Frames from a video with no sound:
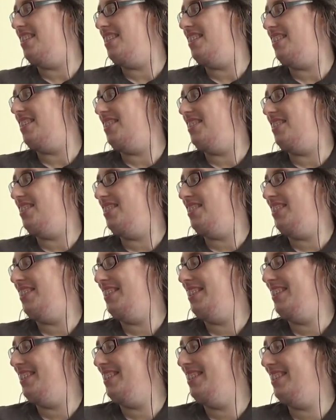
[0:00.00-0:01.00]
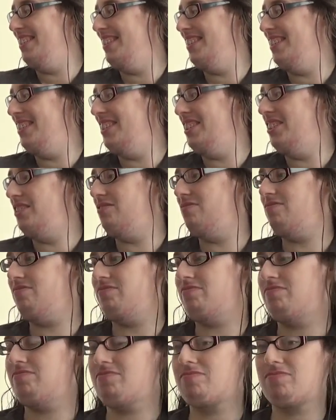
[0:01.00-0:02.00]

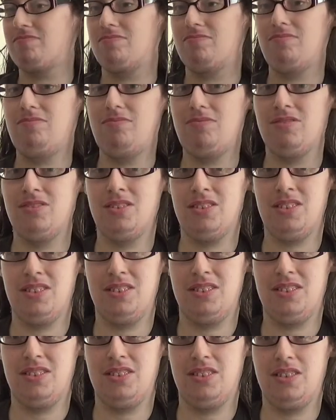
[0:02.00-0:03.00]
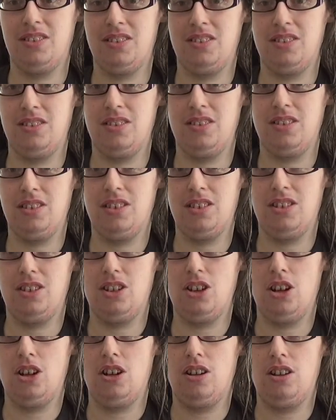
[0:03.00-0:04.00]

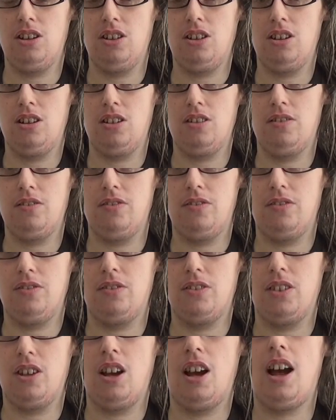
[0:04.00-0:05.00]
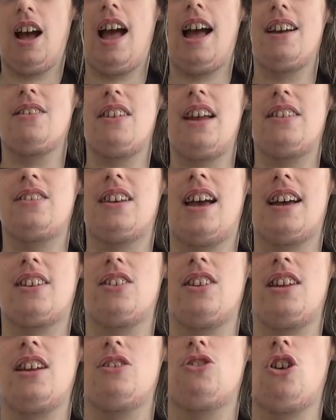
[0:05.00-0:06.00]

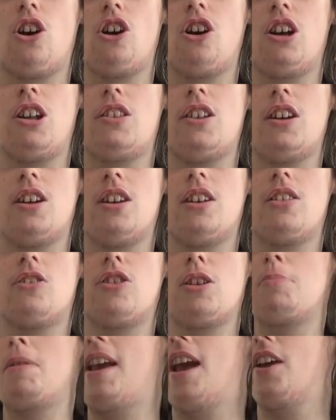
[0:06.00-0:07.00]
(not speaking)